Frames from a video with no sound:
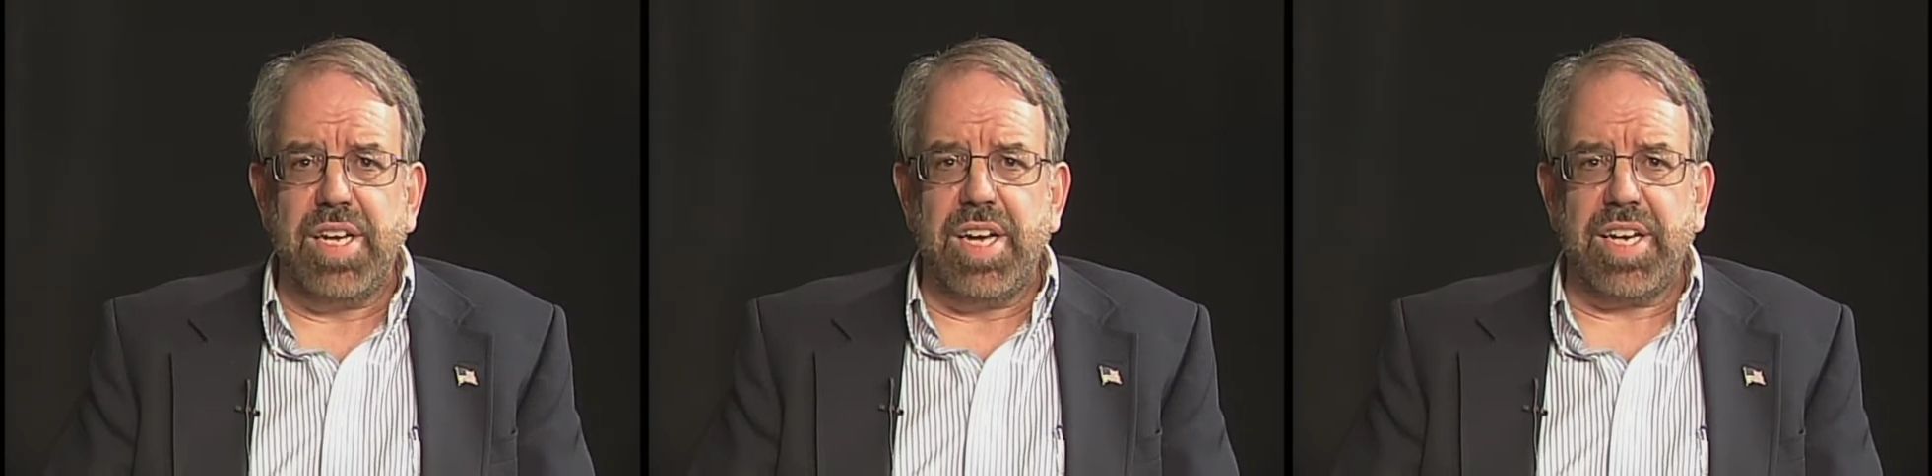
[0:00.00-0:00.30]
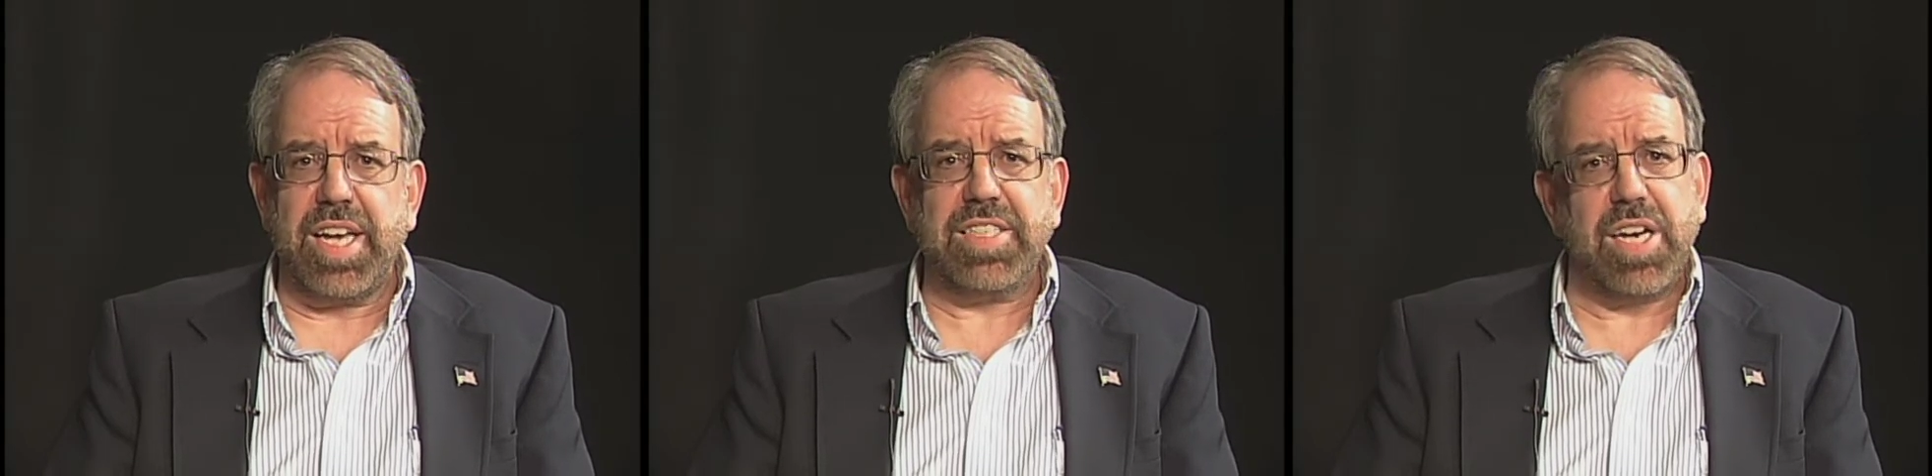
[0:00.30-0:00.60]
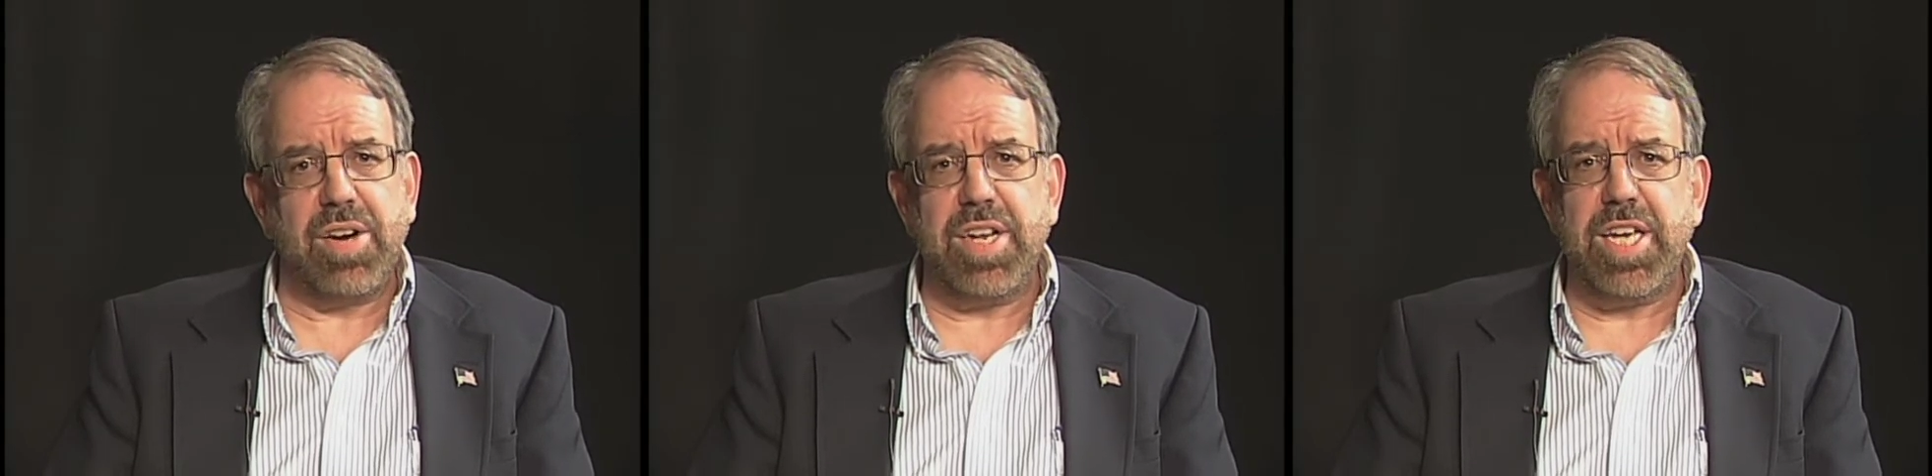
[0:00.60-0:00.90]
against
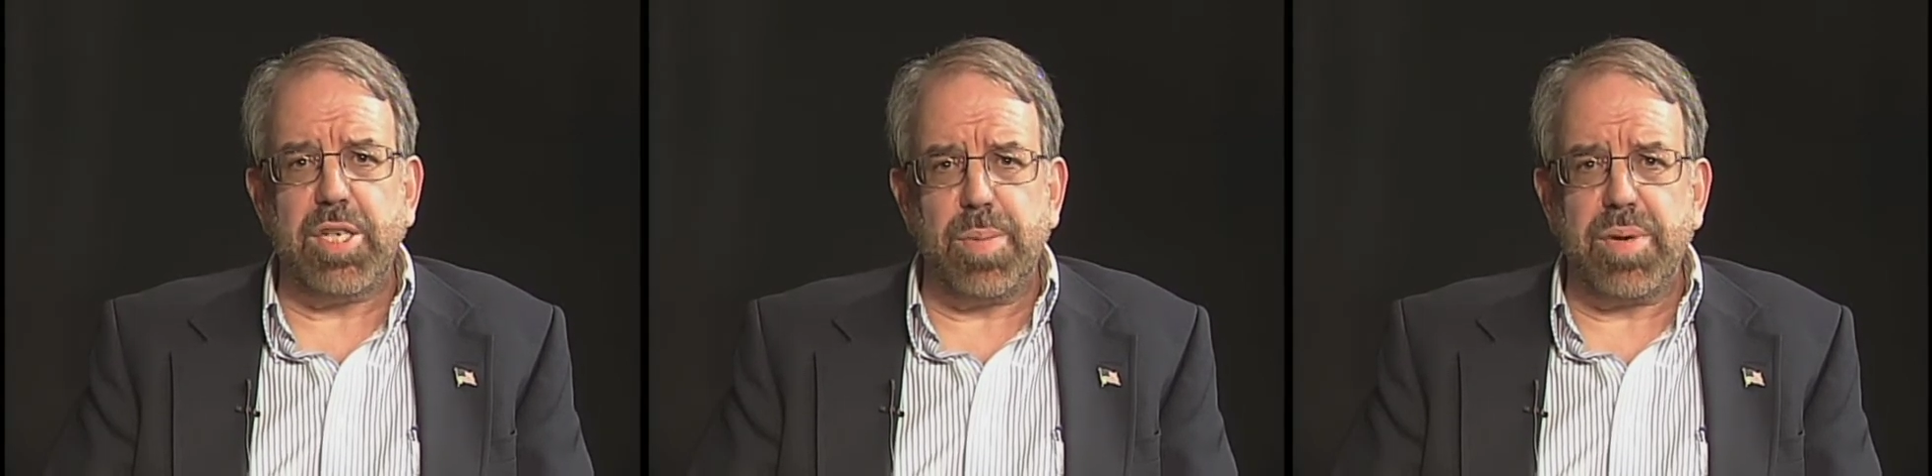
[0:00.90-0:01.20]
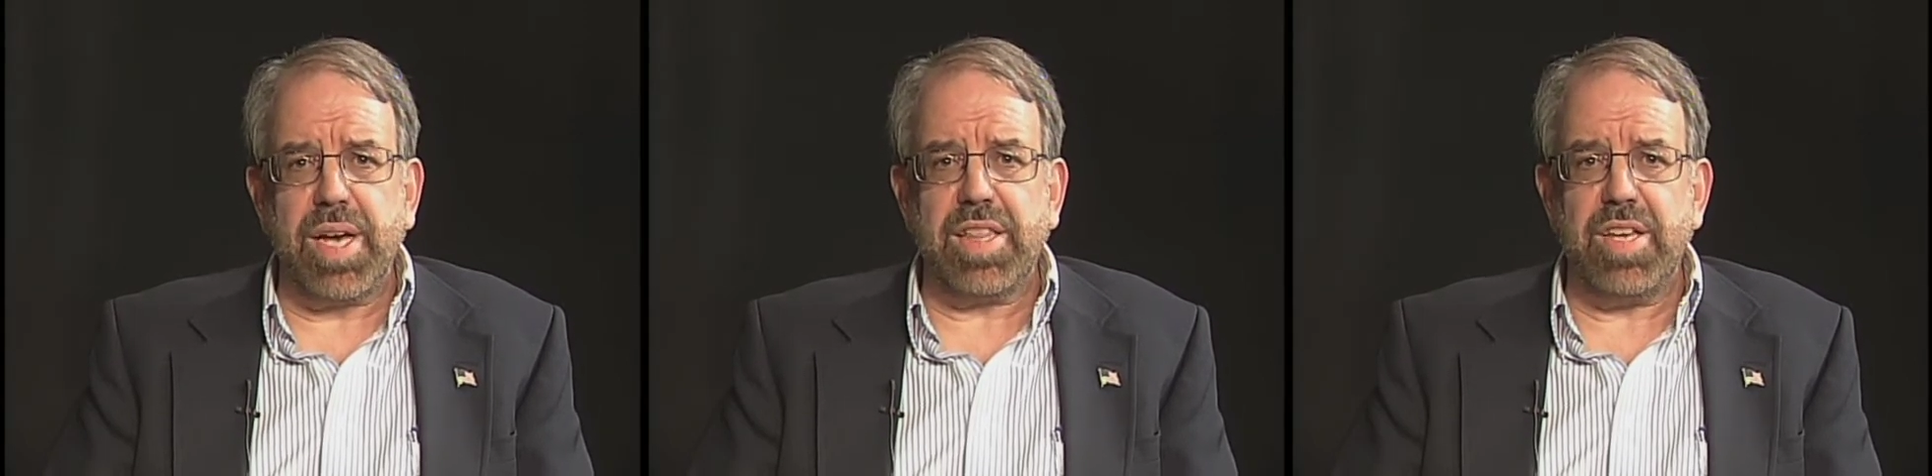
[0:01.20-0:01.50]
our need to protect the